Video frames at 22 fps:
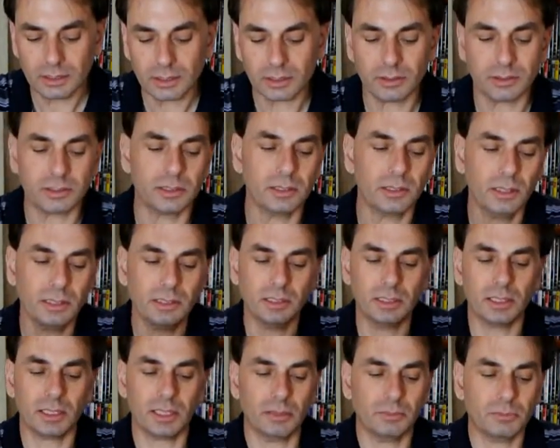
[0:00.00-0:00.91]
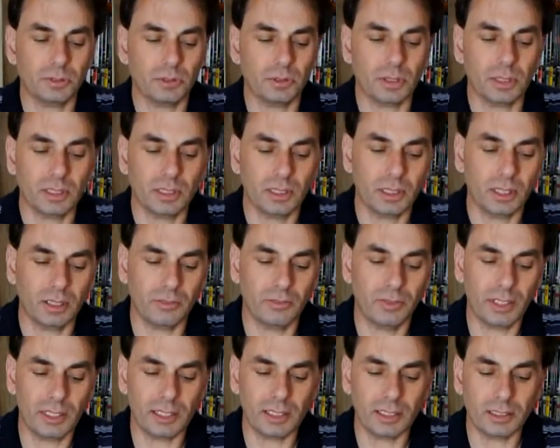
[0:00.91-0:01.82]
So it's nice that it comes with a, a
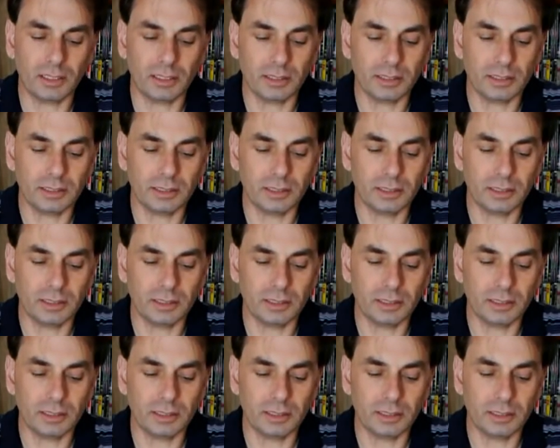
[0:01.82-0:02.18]
fairly